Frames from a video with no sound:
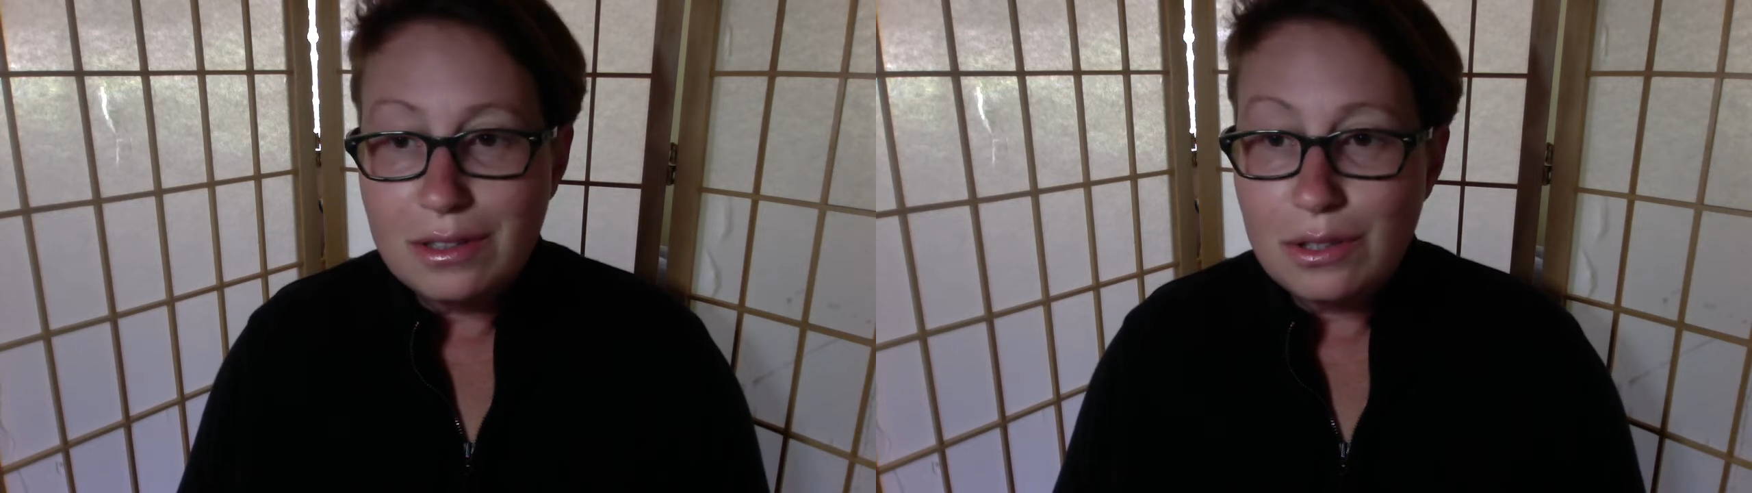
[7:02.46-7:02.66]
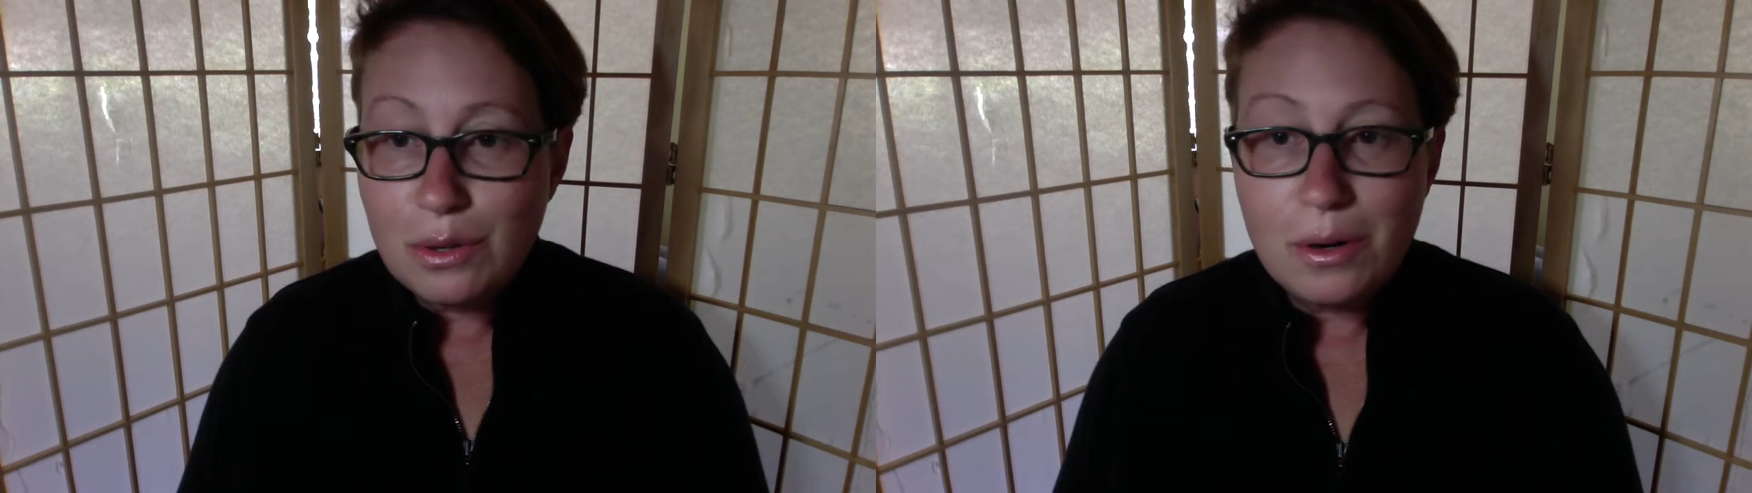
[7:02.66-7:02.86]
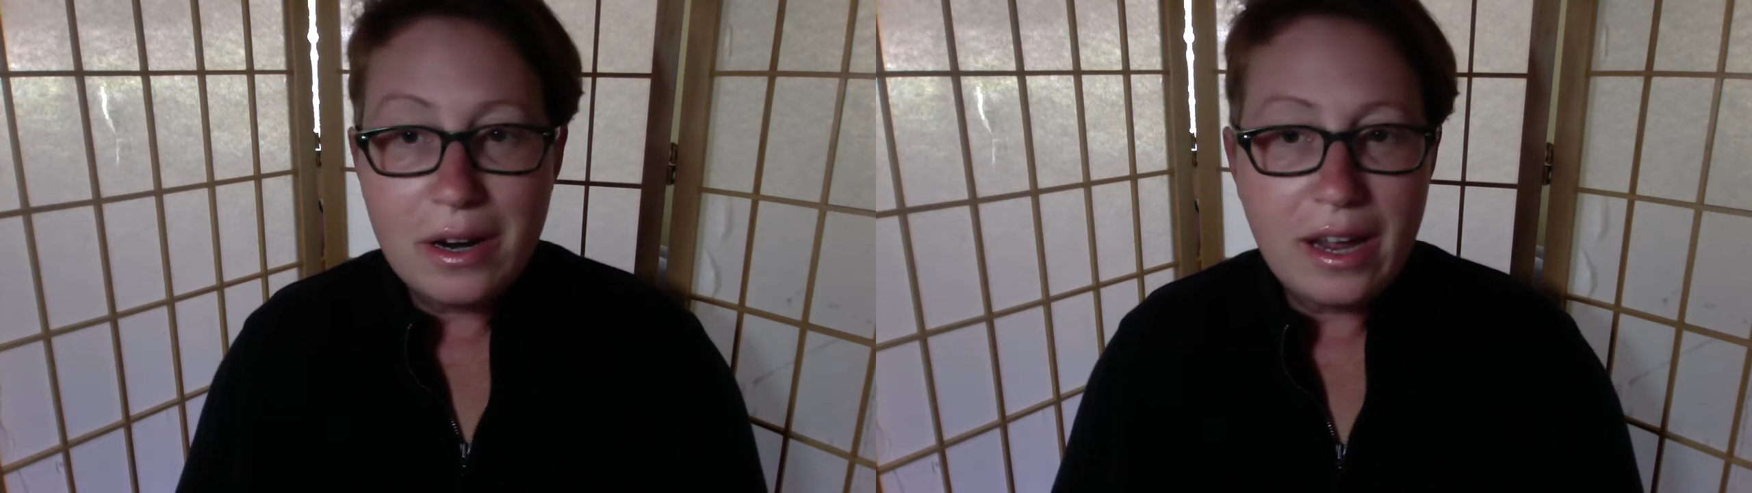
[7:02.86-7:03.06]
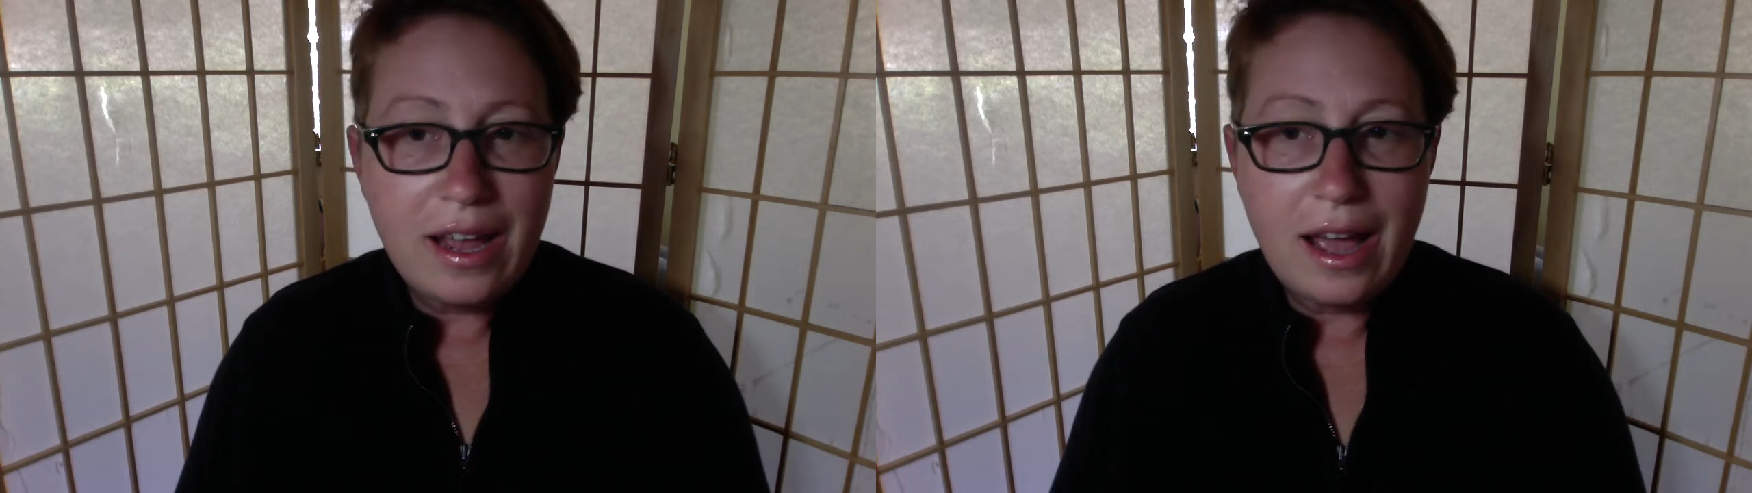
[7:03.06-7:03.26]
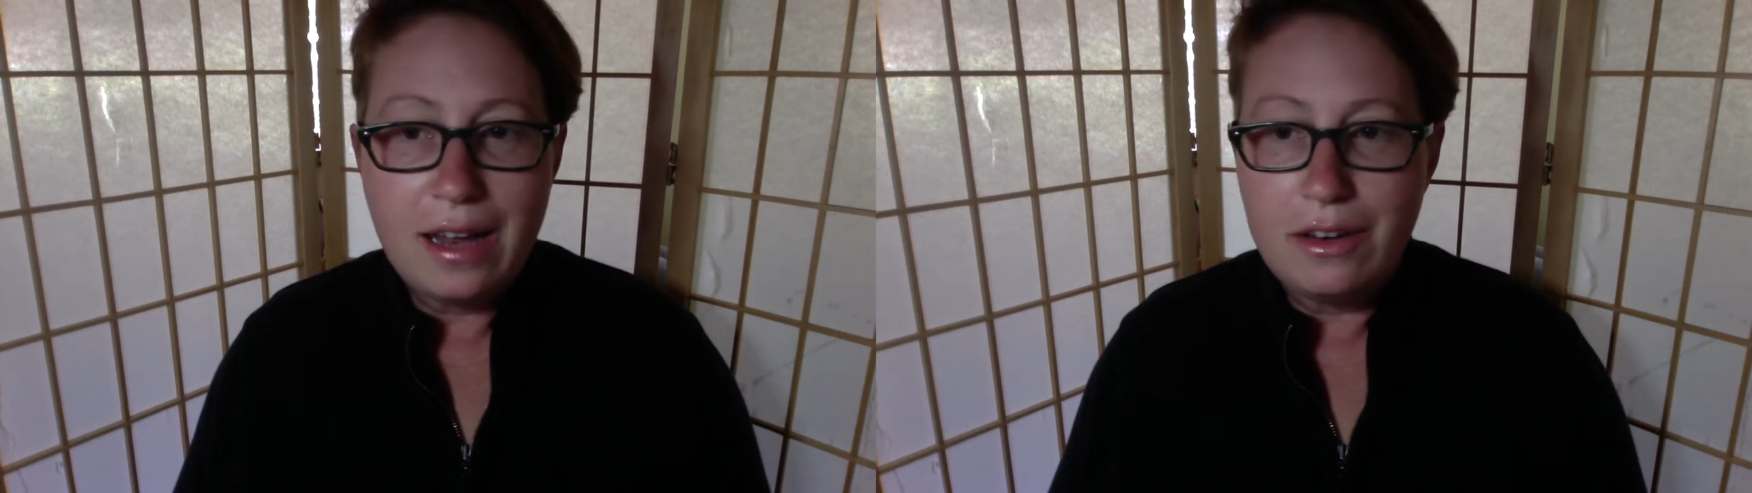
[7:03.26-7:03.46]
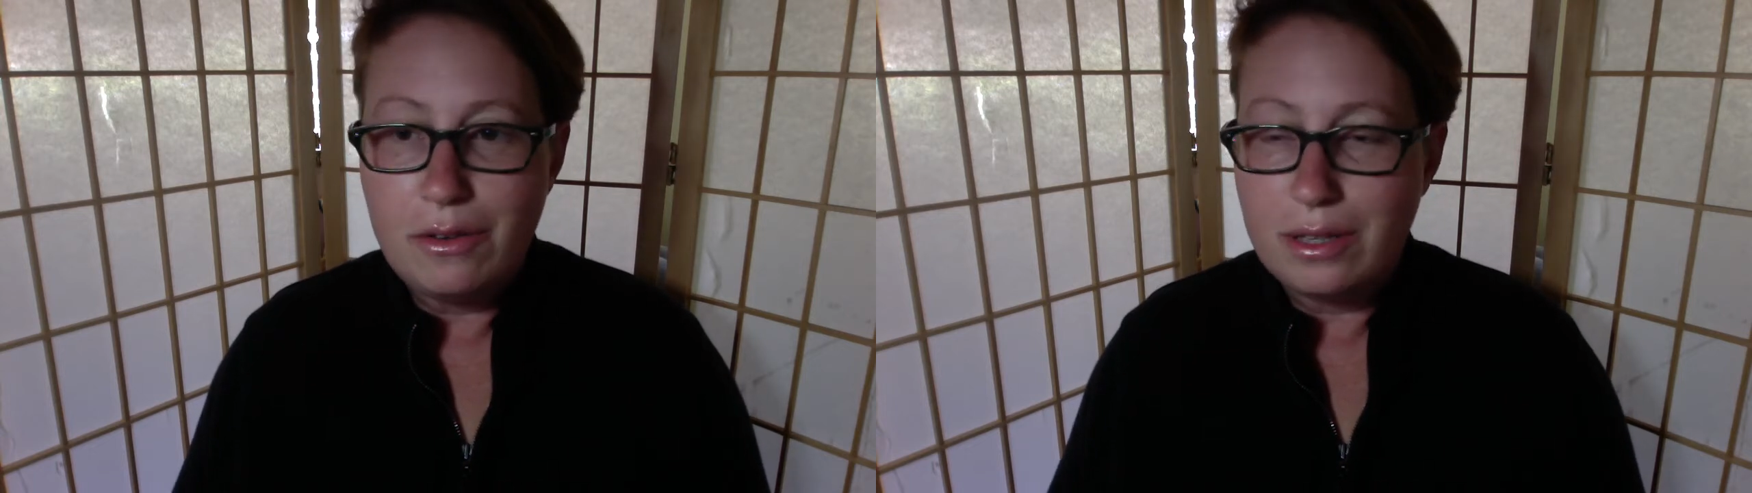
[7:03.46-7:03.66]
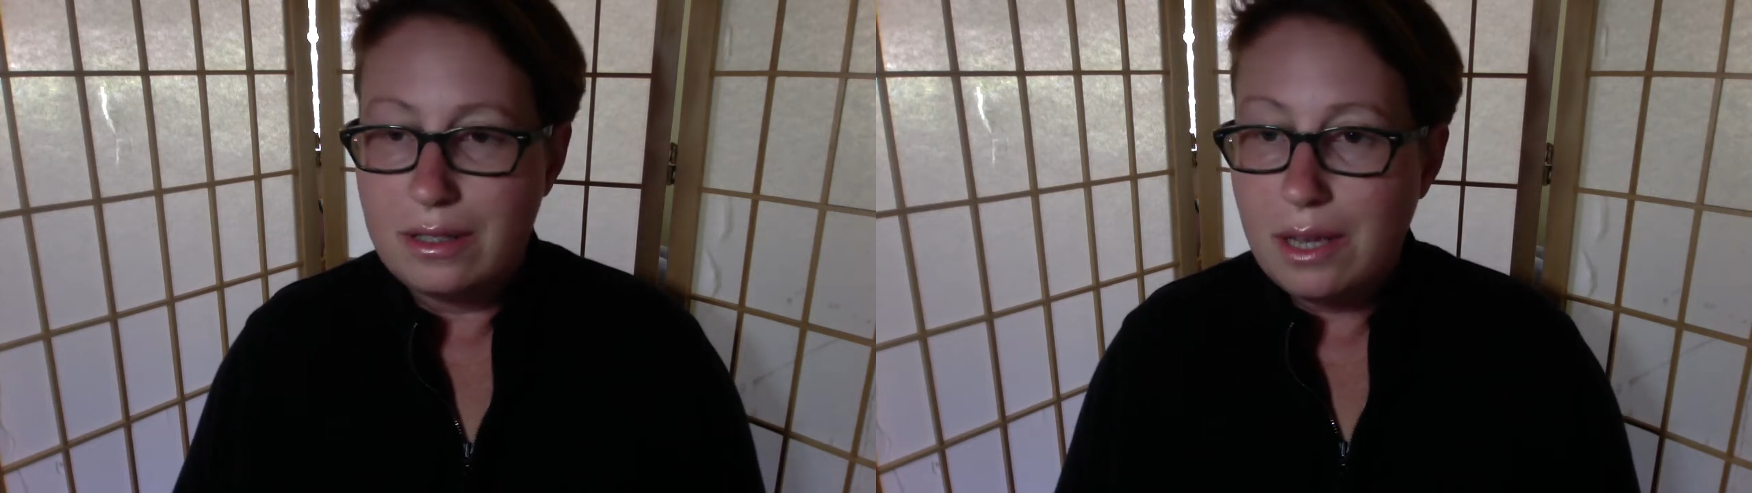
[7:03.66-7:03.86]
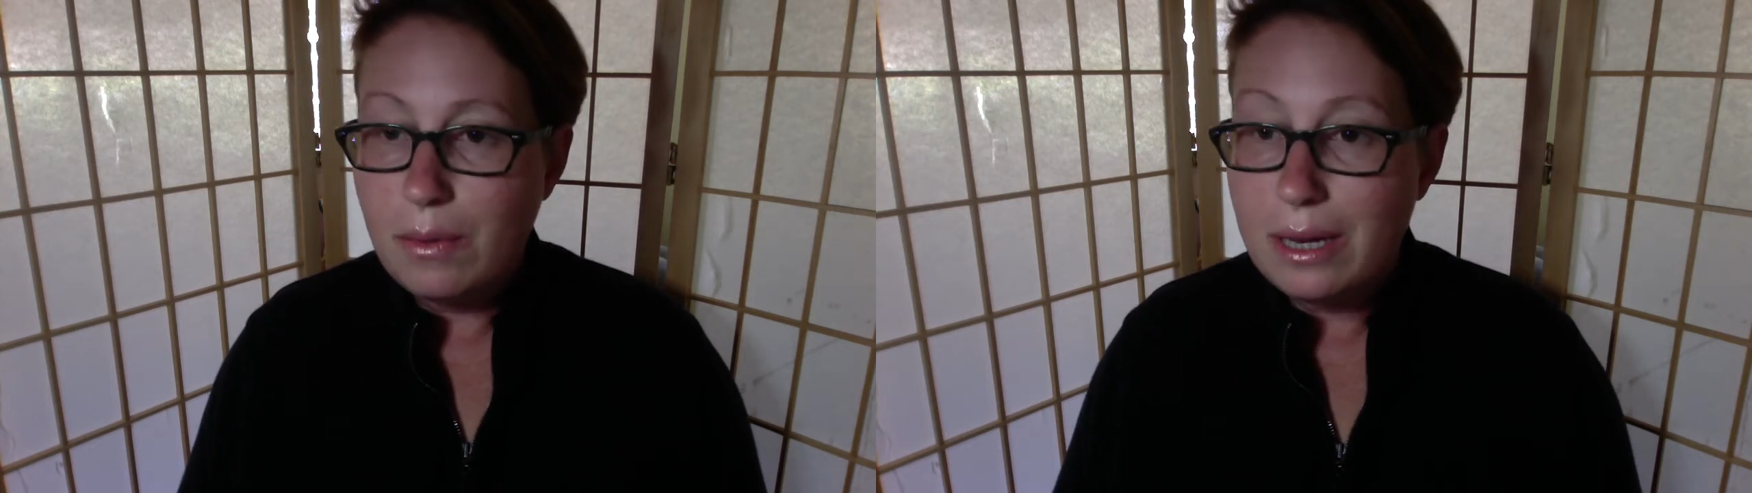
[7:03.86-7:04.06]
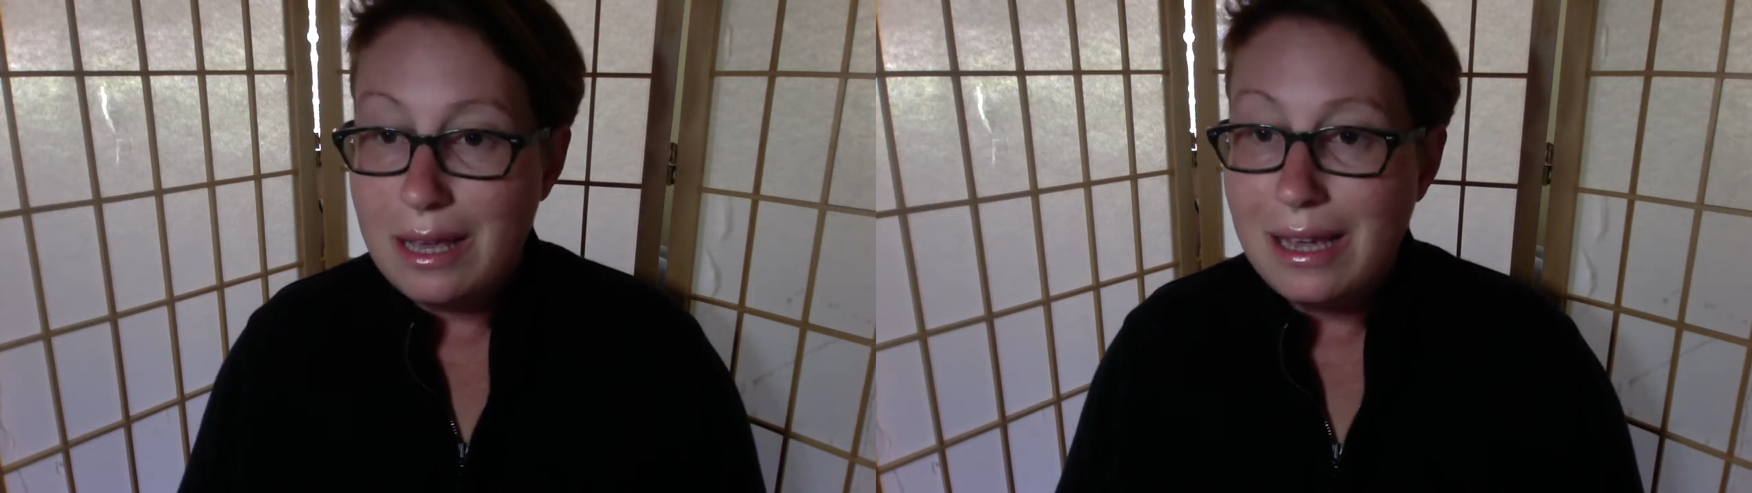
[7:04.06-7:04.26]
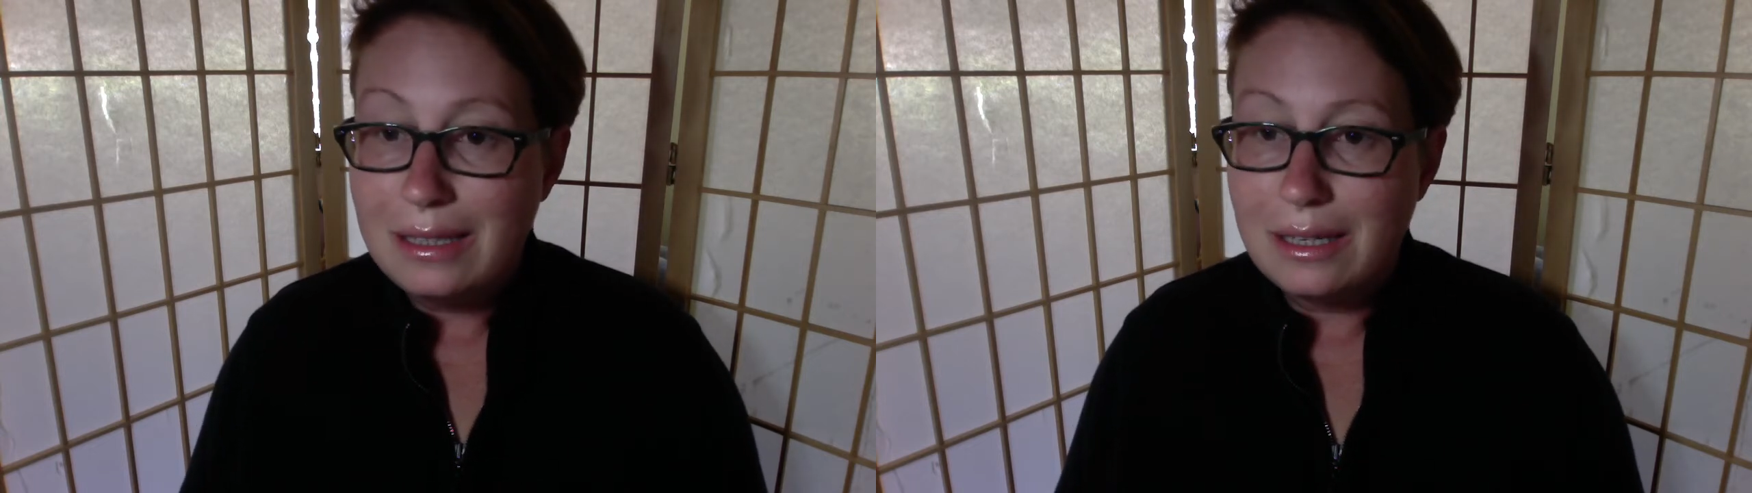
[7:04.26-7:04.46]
story, and you can see what he